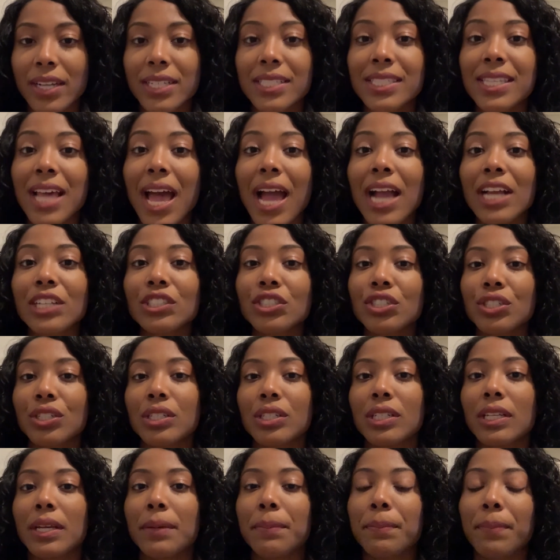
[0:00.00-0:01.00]
It's
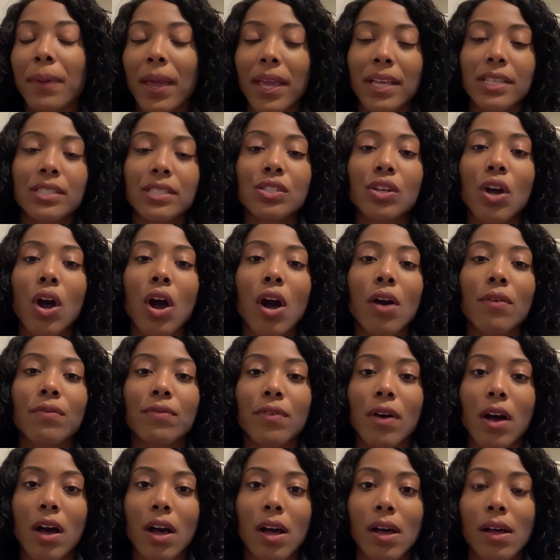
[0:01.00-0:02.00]
actually based off
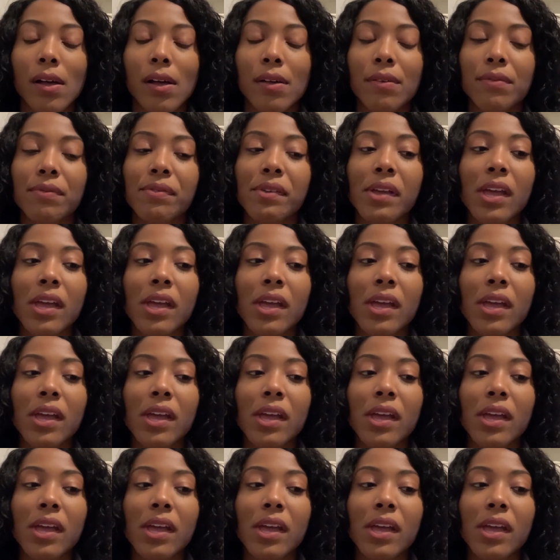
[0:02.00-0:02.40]
of